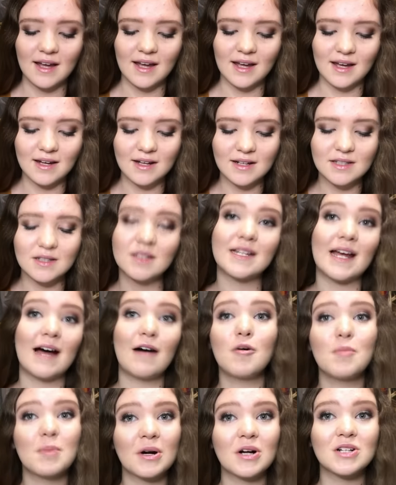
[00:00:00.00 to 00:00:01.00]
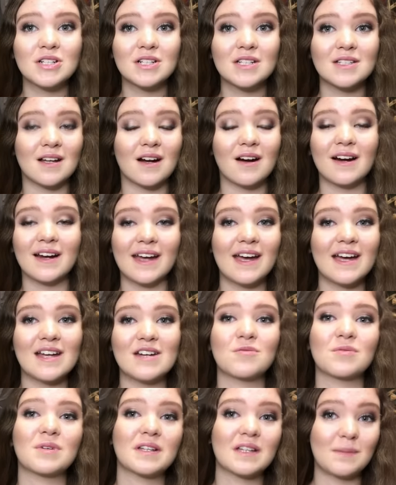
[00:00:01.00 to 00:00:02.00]
And dowel perches are
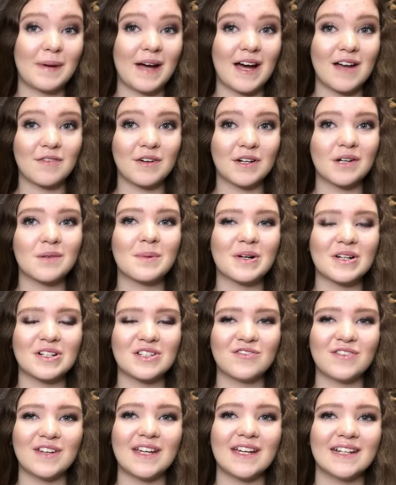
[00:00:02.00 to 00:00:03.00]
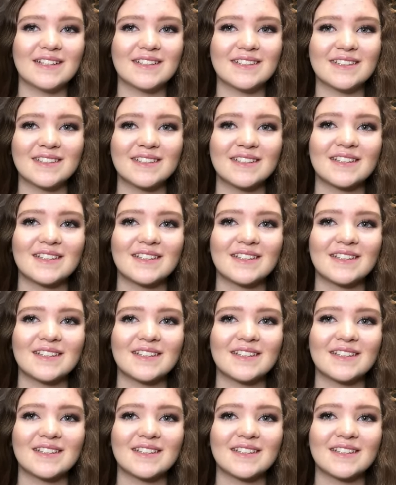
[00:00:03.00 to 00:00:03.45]
again really bad for your bird's feet.